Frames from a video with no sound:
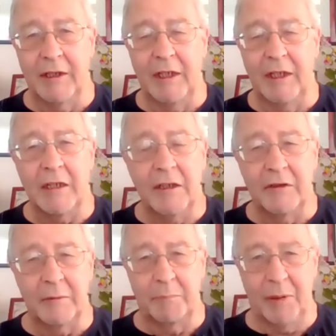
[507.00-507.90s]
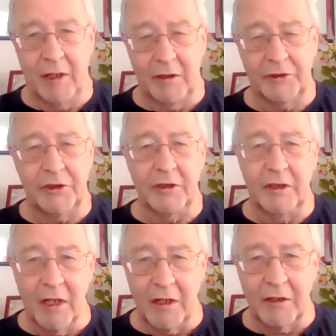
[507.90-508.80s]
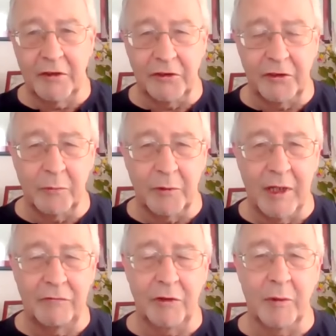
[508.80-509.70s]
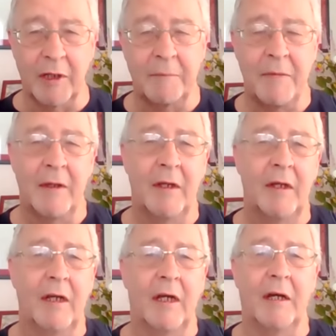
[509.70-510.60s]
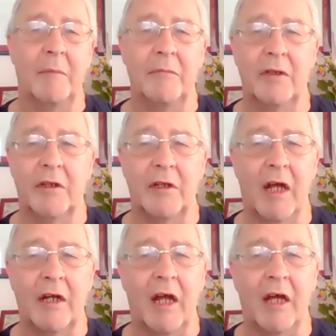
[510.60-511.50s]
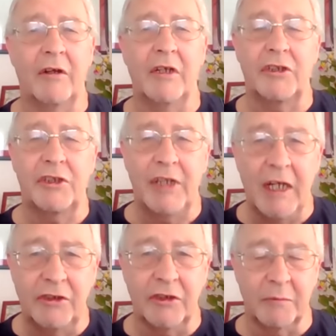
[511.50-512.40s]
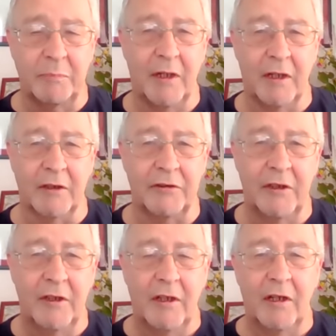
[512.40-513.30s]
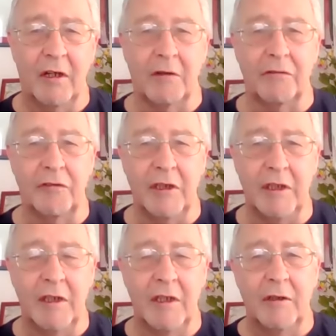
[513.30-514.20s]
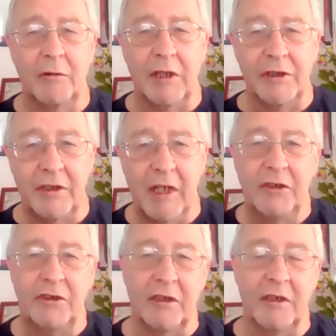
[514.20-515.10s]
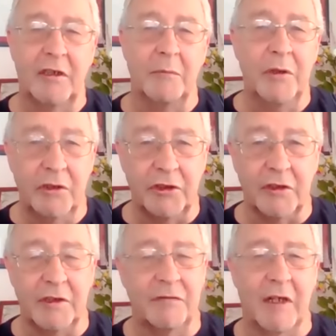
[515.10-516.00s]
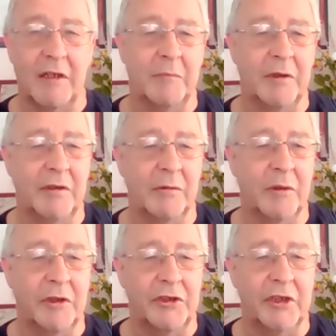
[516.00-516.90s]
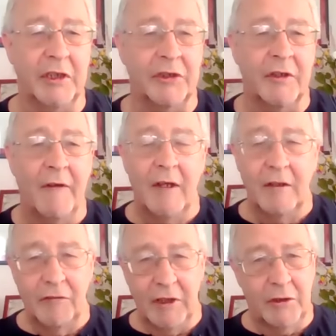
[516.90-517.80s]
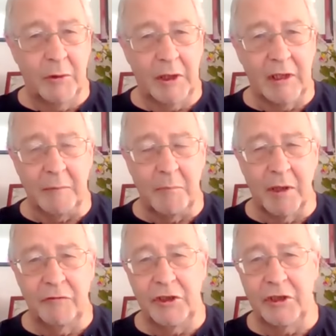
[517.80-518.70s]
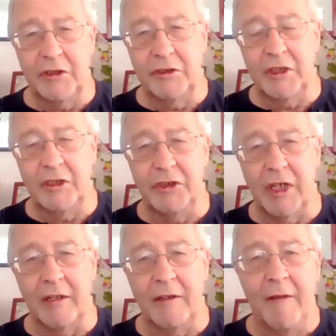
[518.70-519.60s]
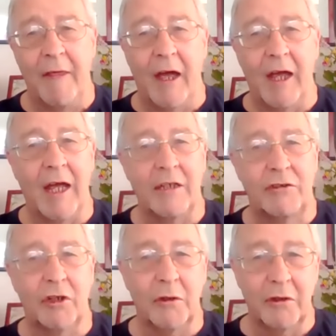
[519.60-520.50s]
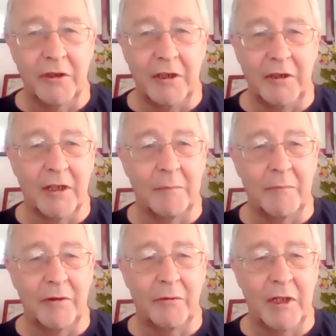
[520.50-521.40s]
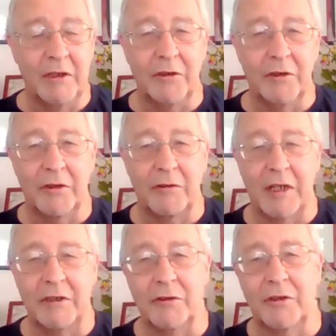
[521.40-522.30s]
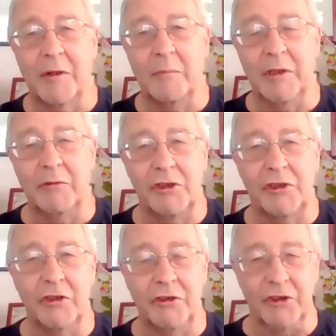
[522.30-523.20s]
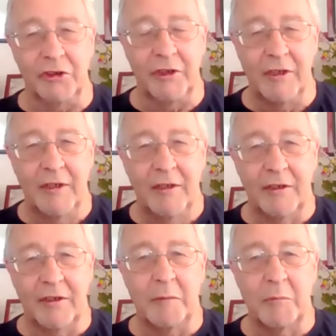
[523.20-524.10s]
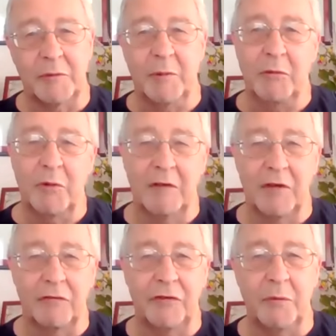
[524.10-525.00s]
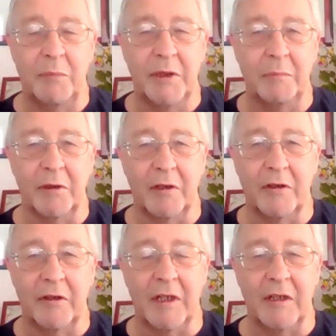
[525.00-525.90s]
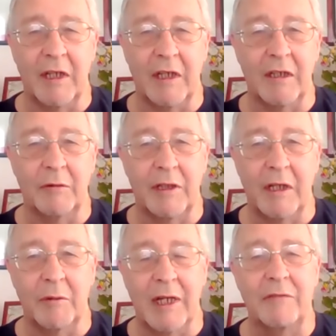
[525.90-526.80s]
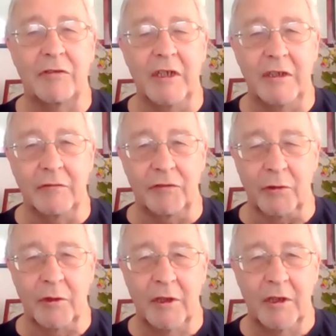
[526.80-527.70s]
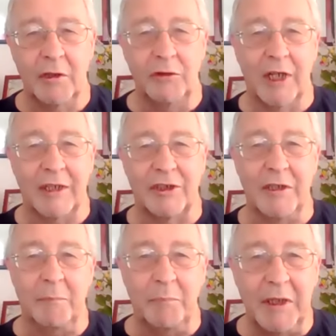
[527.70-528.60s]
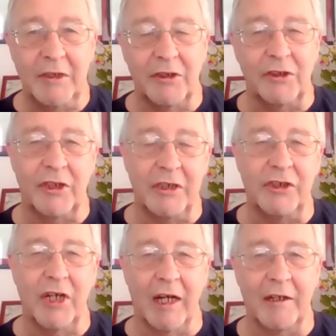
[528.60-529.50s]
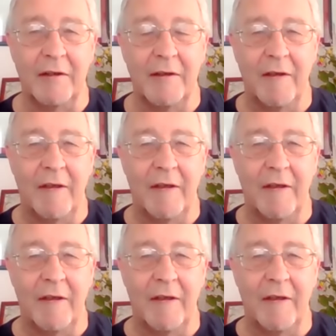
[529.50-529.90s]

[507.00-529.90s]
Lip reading: again, the parks and gardens that were everywhere, that are an essential part of the residential and commercial development that one sees. Very quickly, my visit to Xinjiang, I had told the Radio Cymru researchers that I must be one of the few people they will ever interview who's actually been to Xinjiang,